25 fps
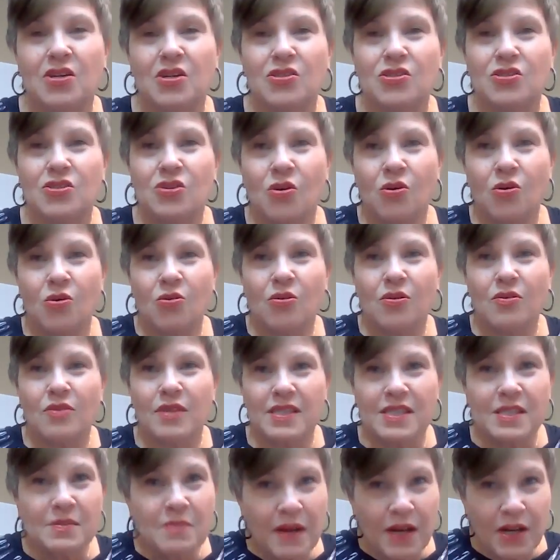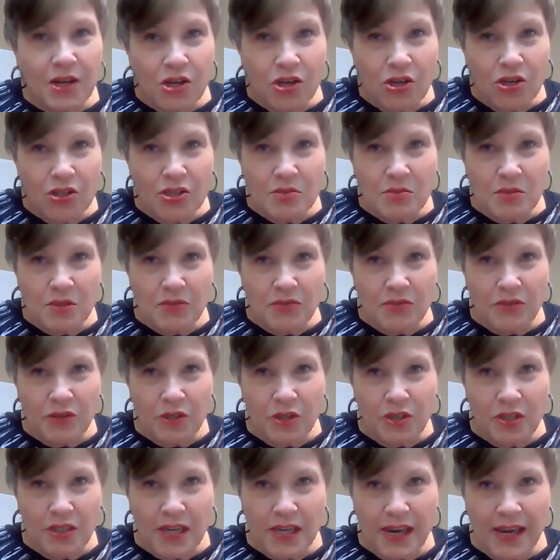So this is my encouragement for
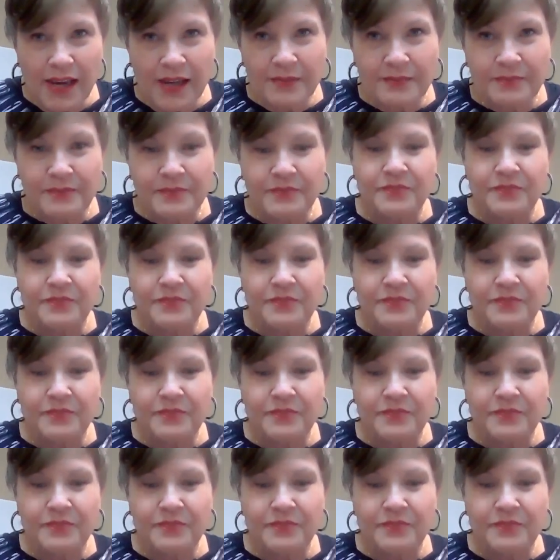you today.